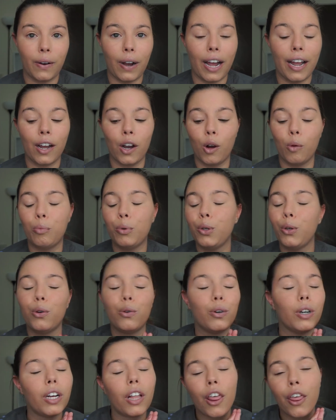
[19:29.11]
I hope
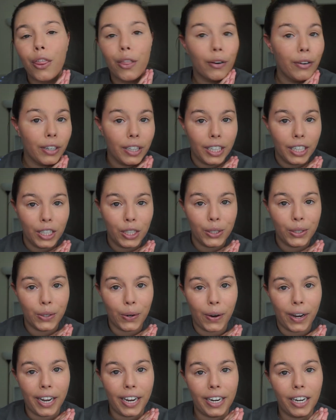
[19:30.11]
you thoroughly
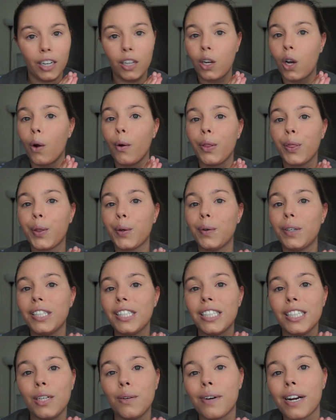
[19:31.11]
enjoyed going through and
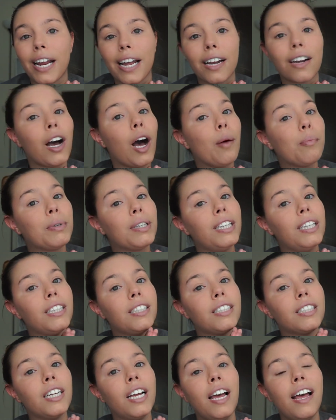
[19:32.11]
seeing what I
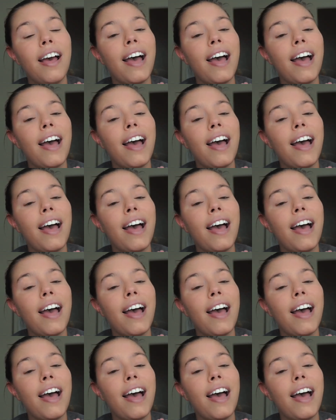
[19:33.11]
accomplished,